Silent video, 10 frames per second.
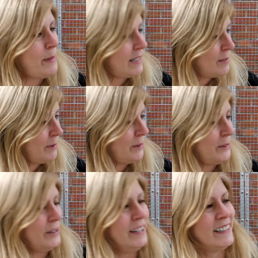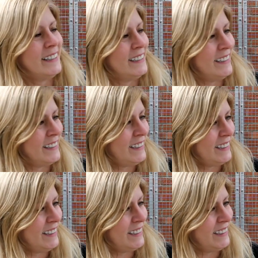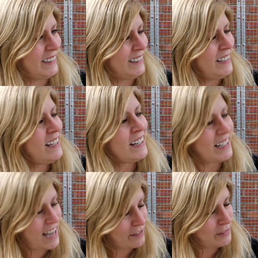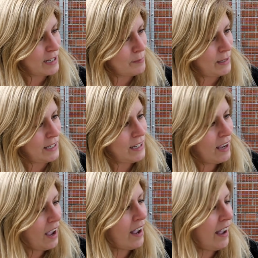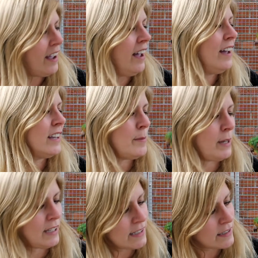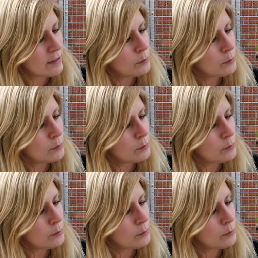Peekaboo. You gonna laugh like me? Give me a kiss.